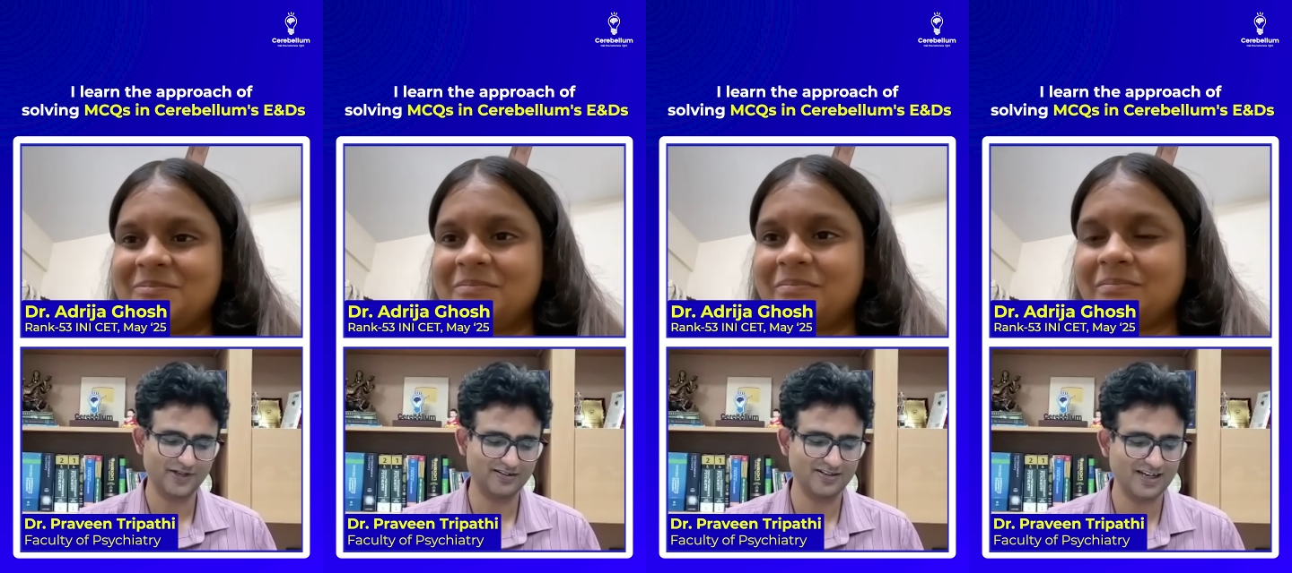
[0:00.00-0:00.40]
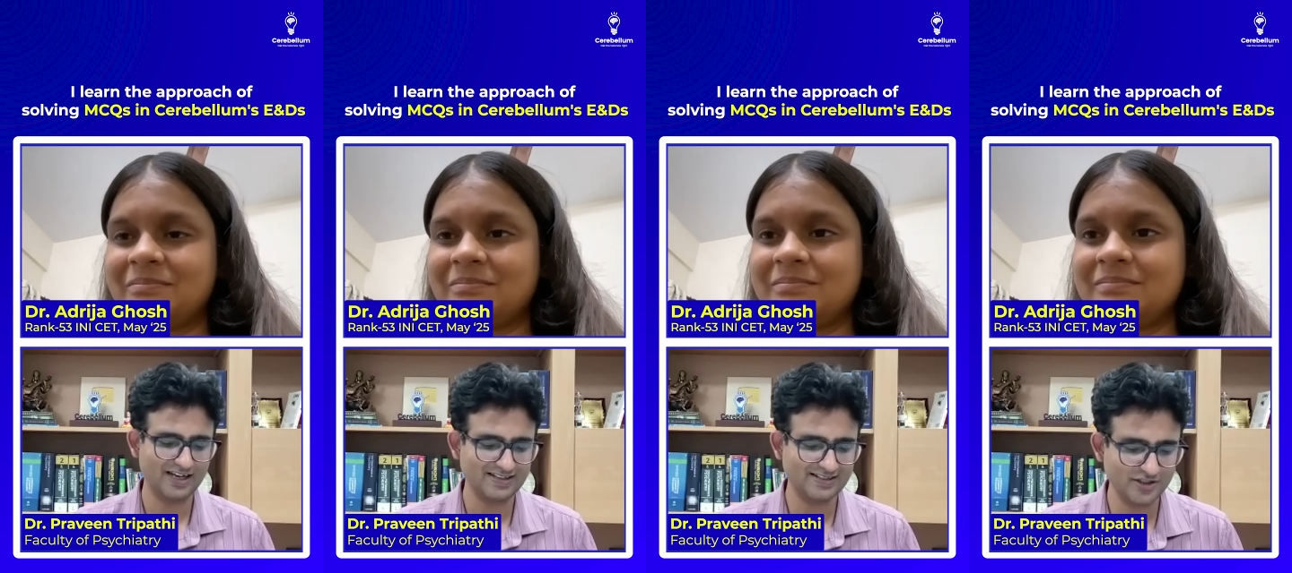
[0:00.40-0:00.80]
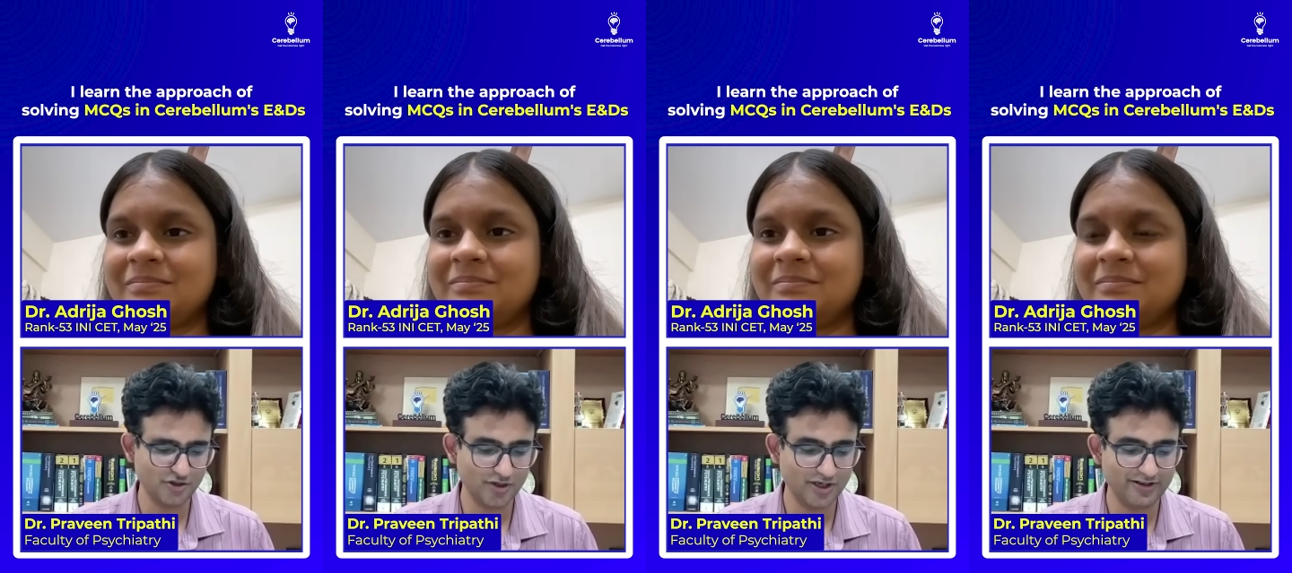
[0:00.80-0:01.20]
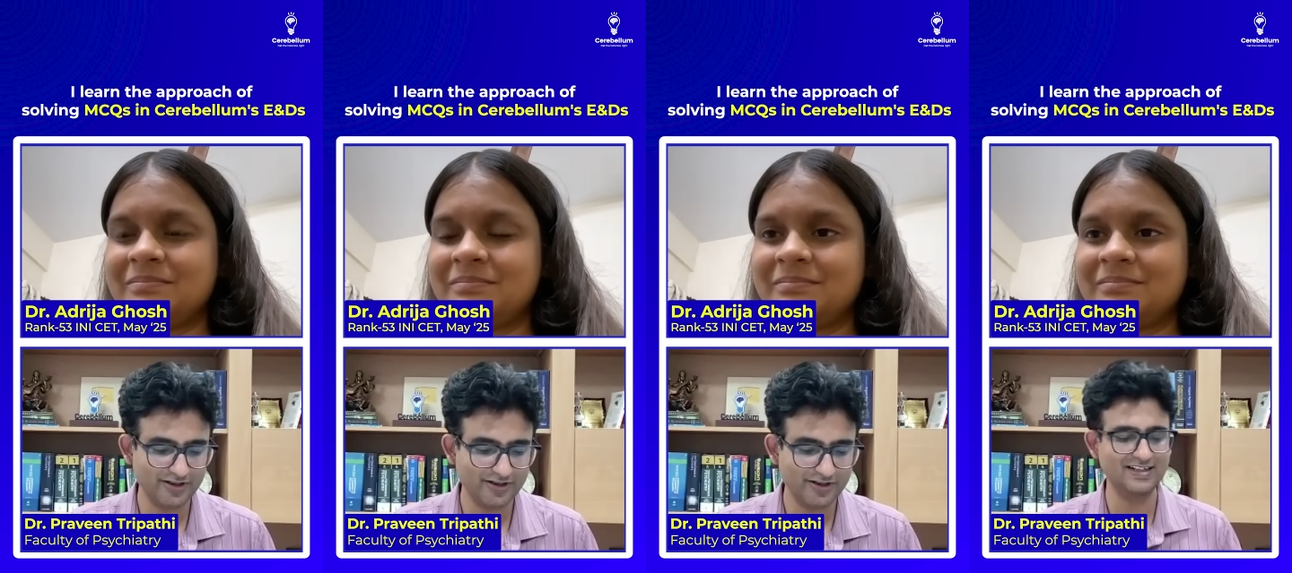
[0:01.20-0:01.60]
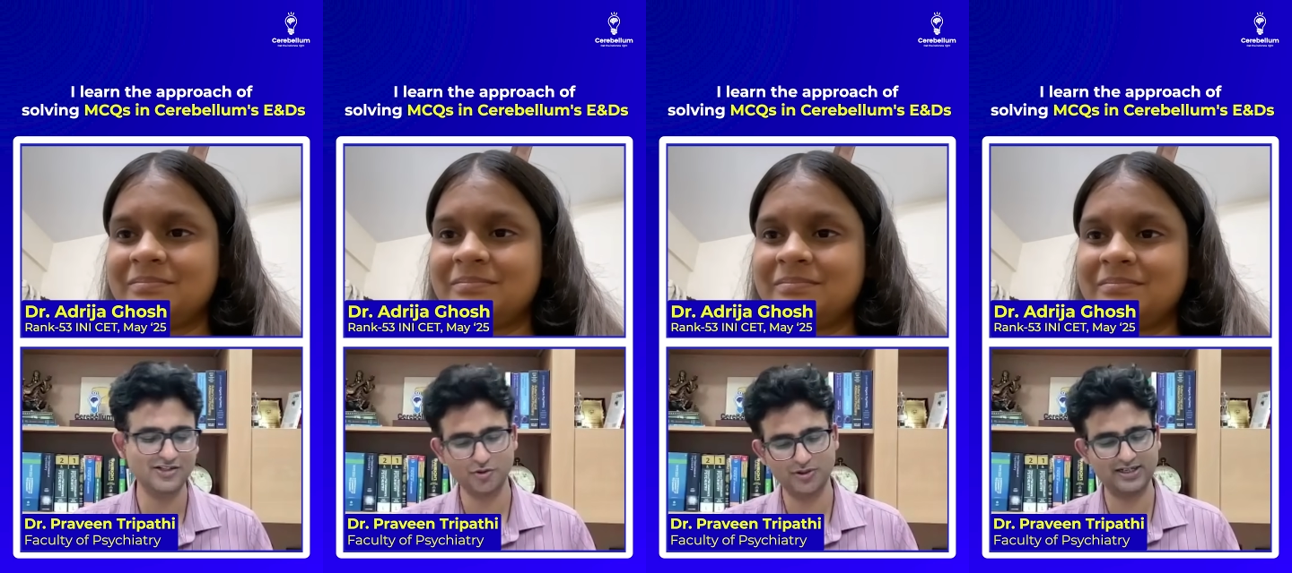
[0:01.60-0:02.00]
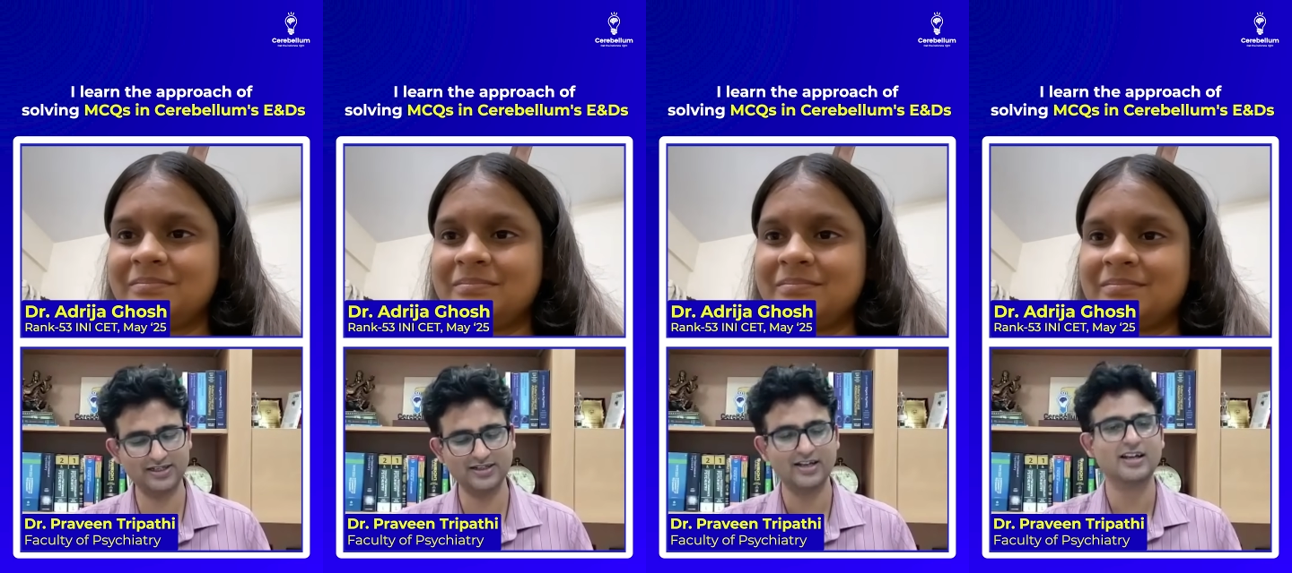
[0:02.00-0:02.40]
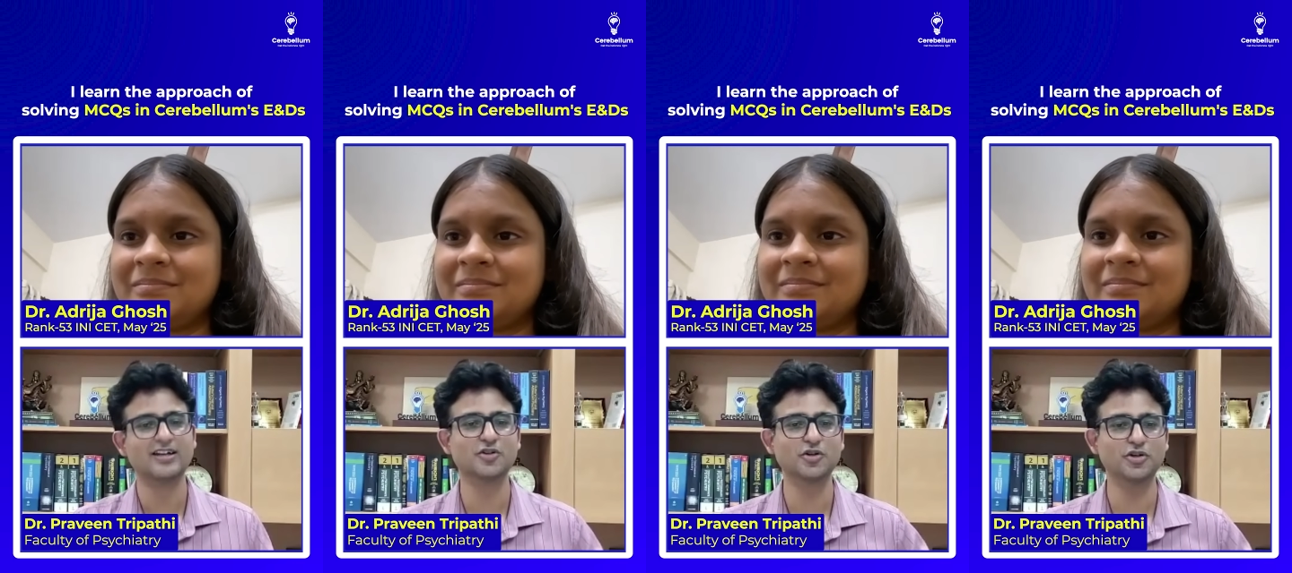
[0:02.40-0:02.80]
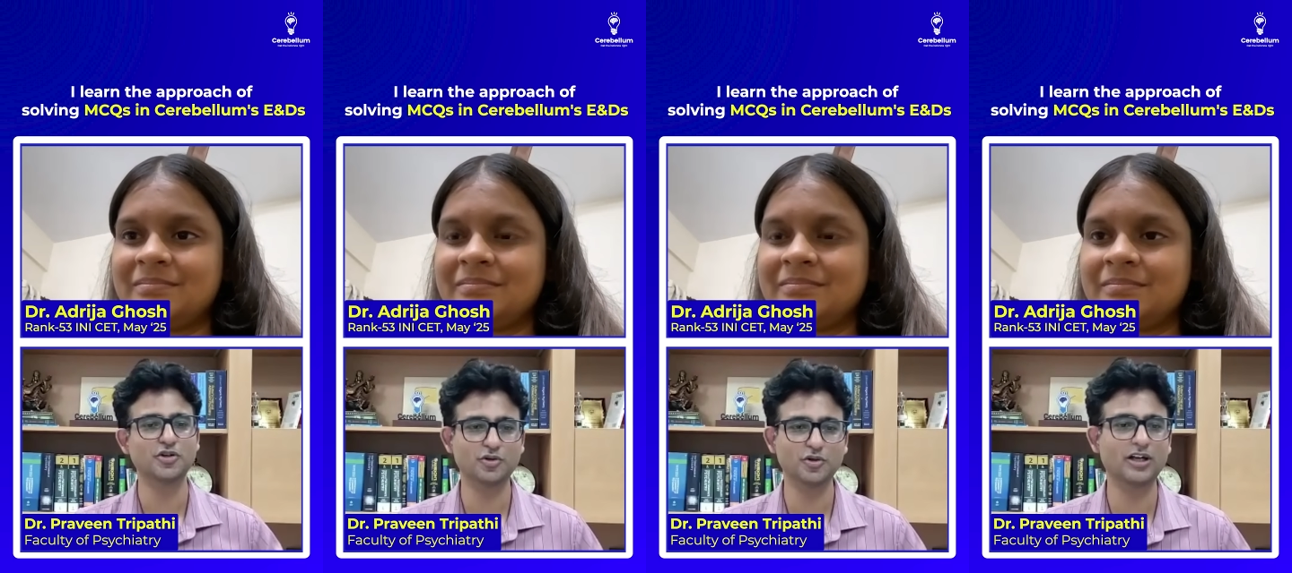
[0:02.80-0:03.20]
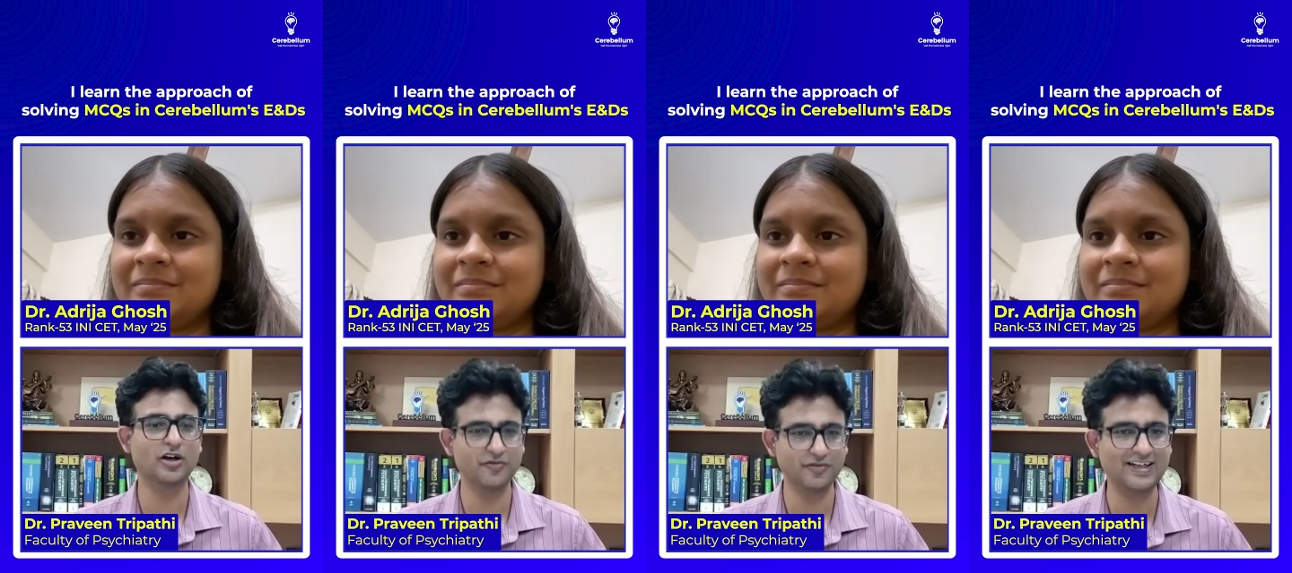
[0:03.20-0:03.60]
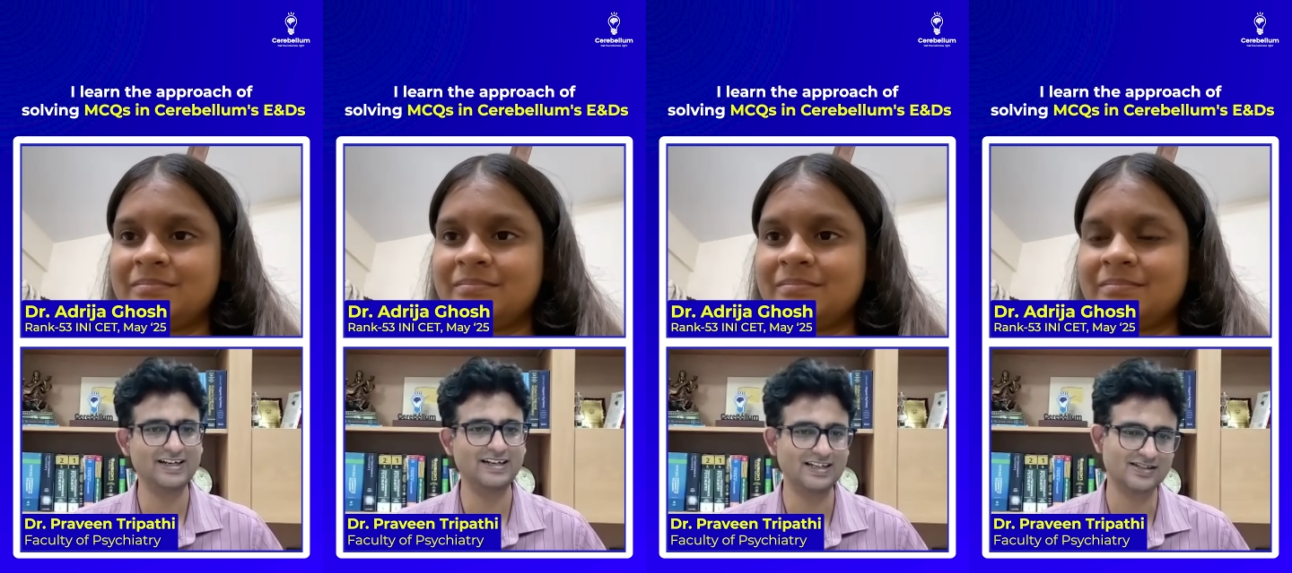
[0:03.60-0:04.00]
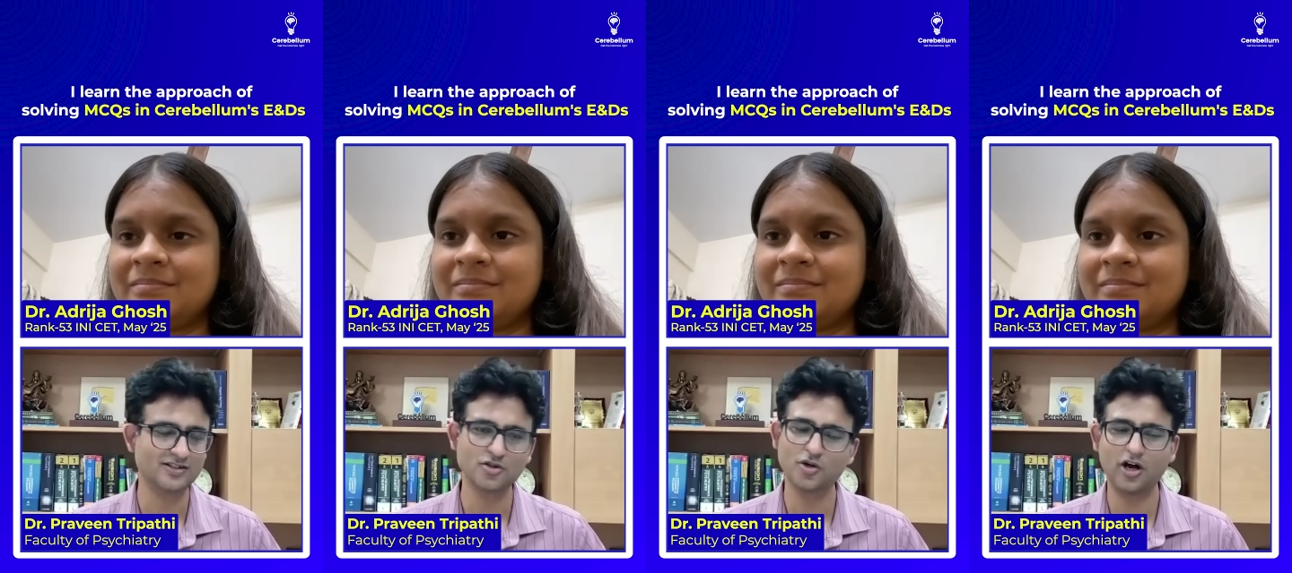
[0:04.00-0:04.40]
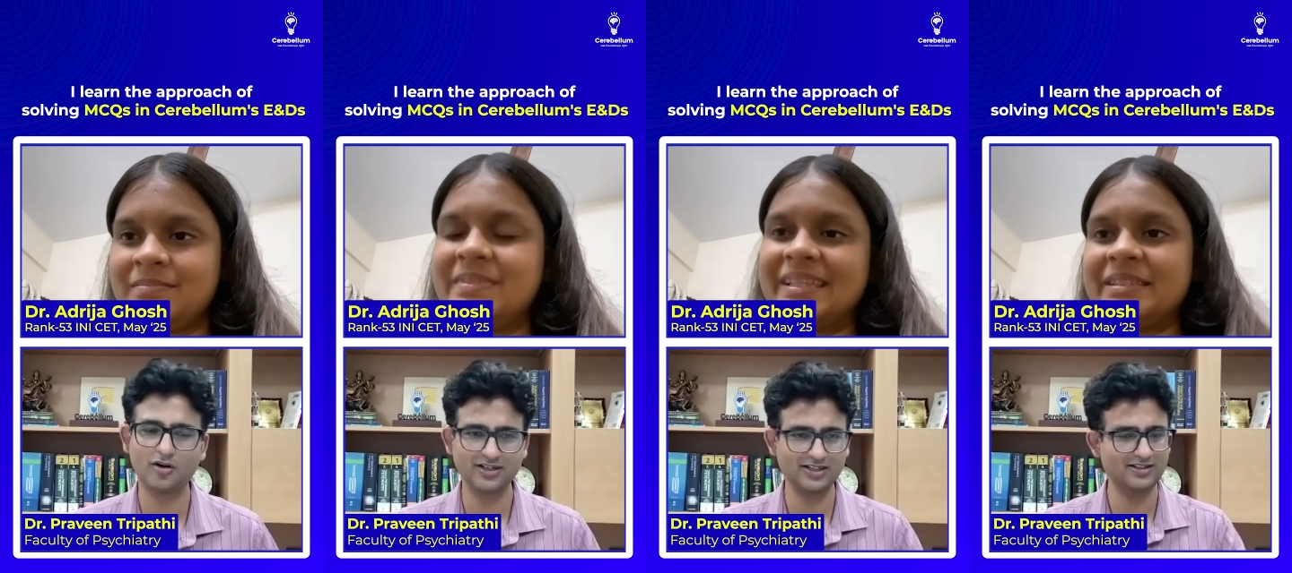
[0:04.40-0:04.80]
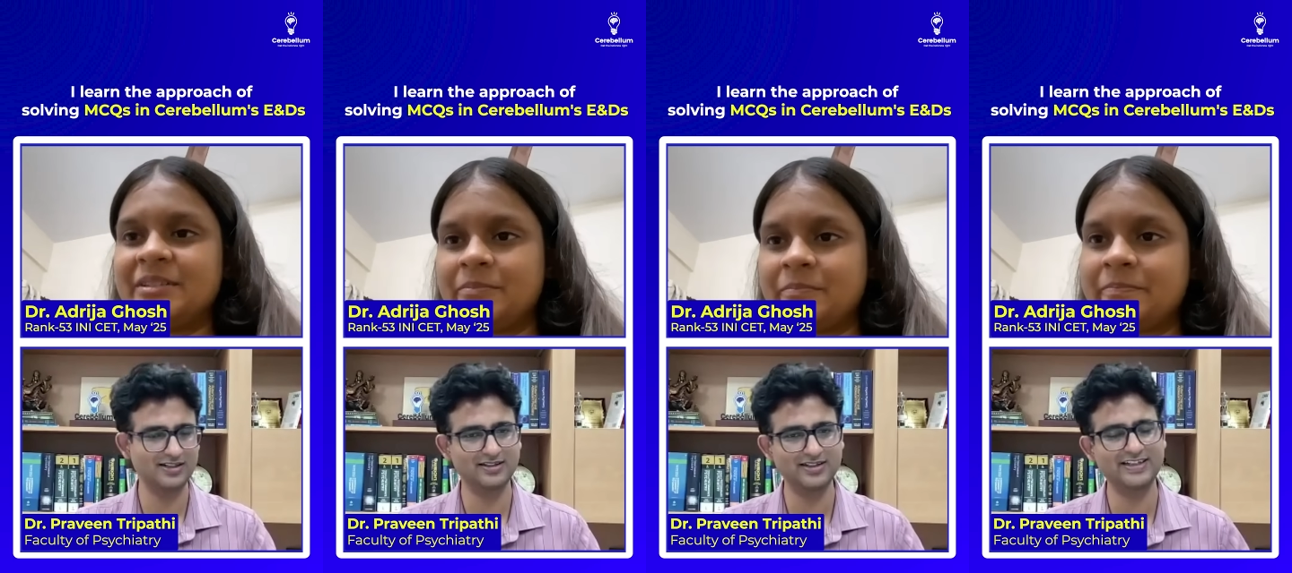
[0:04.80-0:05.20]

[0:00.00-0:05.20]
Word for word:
Speaker 1: Adrija, I see you are our E&D student, so you took a lot of E&Ds. So how Yes, did the